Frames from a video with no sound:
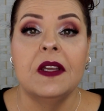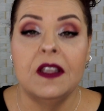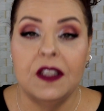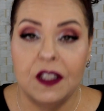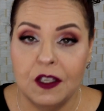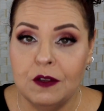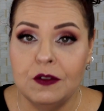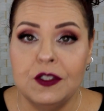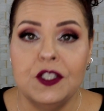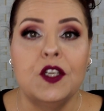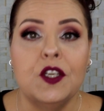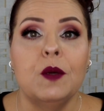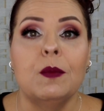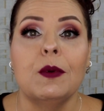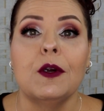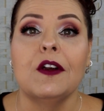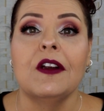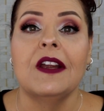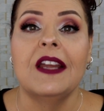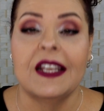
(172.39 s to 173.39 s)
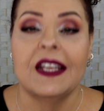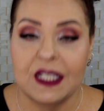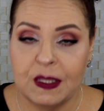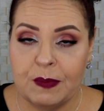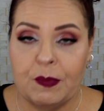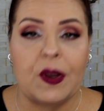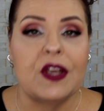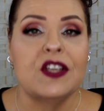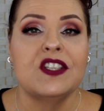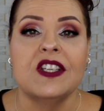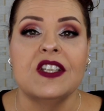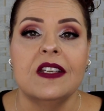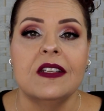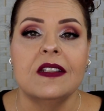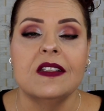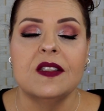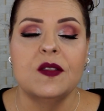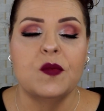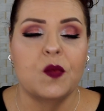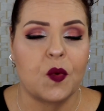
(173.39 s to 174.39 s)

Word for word: YouTuber expressions.